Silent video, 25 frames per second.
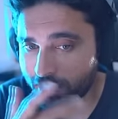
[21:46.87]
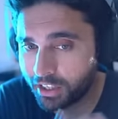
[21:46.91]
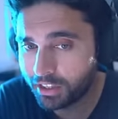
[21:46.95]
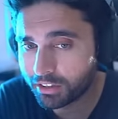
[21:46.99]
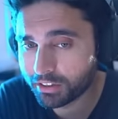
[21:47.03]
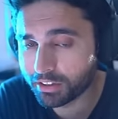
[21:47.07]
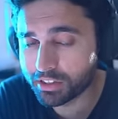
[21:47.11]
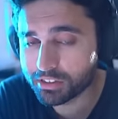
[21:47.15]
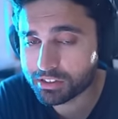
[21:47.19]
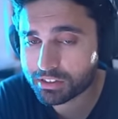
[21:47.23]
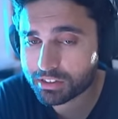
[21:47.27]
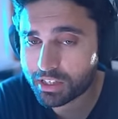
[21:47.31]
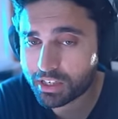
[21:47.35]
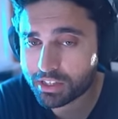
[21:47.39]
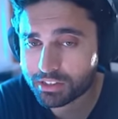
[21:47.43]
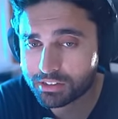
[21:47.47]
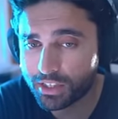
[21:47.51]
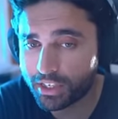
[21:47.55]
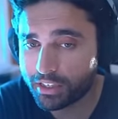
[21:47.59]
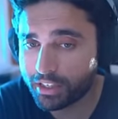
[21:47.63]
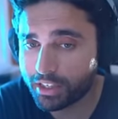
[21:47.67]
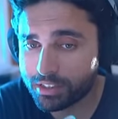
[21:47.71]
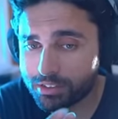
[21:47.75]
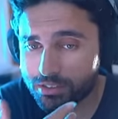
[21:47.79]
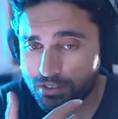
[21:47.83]
in this case,
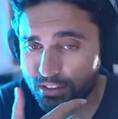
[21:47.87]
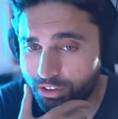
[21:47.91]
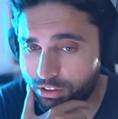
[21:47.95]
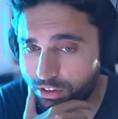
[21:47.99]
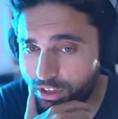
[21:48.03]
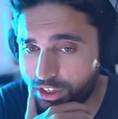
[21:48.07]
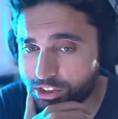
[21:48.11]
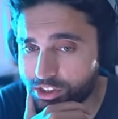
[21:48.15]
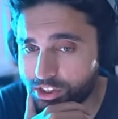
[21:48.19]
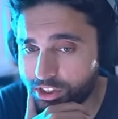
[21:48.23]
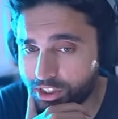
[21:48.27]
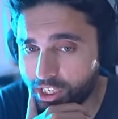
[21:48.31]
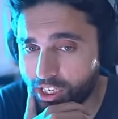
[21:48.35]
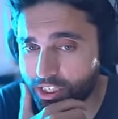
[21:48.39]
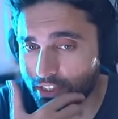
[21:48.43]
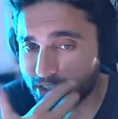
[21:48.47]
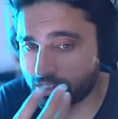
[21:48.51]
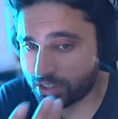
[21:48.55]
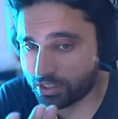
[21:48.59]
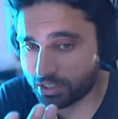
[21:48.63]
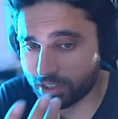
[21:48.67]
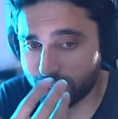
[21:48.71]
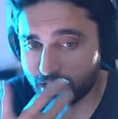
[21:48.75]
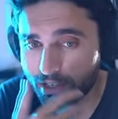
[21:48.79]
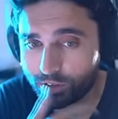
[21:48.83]
I guess they're gonna
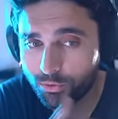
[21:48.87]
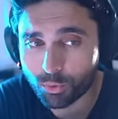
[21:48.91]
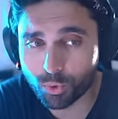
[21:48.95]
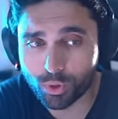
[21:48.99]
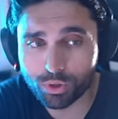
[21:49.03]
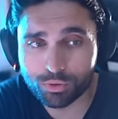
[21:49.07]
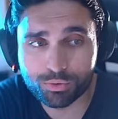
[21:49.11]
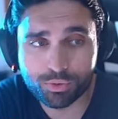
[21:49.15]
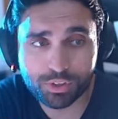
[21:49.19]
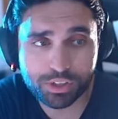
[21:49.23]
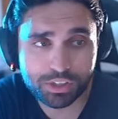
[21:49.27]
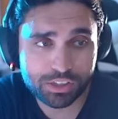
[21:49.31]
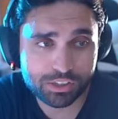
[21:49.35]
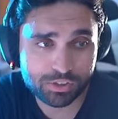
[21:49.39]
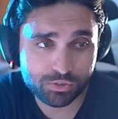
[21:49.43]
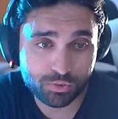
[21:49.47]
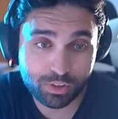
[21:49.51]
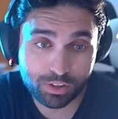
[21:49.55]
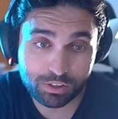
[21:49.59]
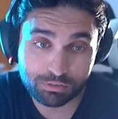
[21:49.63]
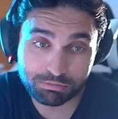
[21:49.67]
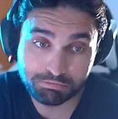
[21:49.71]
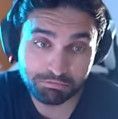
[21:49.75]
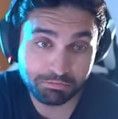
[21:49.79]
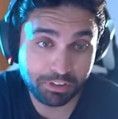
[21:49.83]
change uh, Wolverine as
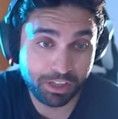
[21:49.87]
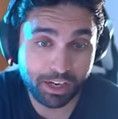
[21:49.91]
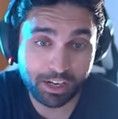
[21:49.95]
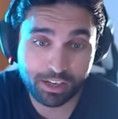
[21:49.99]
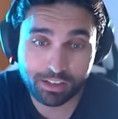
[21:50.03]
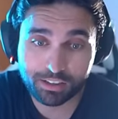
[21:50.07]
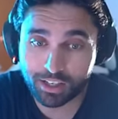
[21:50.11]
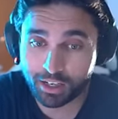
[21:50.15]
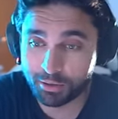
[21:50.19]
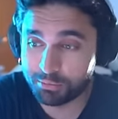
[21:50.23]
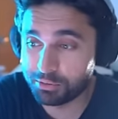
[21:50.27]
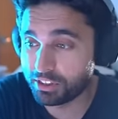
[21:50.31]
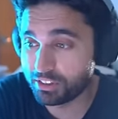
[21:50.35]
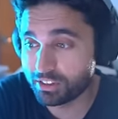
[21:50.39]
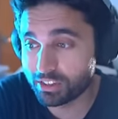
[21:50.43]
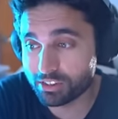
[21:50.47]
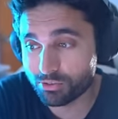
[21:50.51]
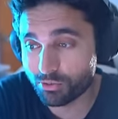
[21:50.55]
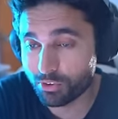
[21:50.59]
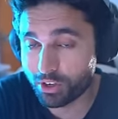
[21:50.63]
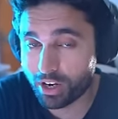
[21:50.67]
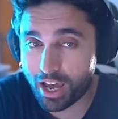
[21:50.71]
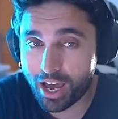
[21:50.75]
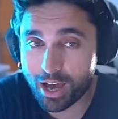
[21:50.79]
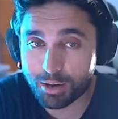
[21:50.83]
well. Yeah, I mean,
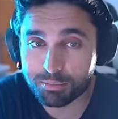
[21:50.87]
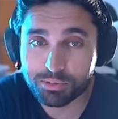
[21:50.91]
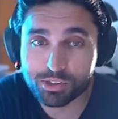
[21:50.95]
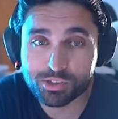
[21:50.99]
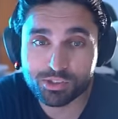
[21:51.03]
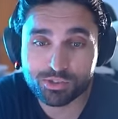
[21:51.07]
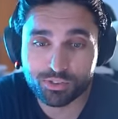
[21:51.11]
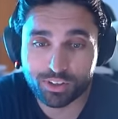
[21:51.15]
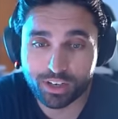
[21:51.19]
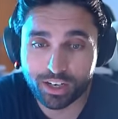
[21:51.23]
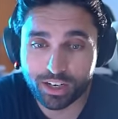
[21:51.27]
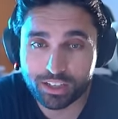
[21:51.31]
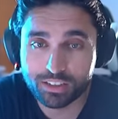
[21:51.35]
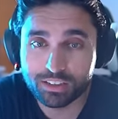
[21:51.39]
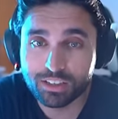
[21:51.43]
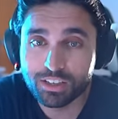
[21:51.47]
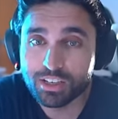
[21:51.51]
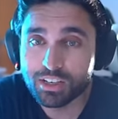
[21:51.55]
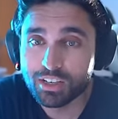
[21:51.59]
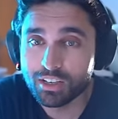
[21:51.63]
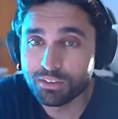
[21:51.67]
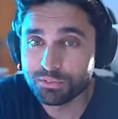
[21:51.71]
this what happens, right?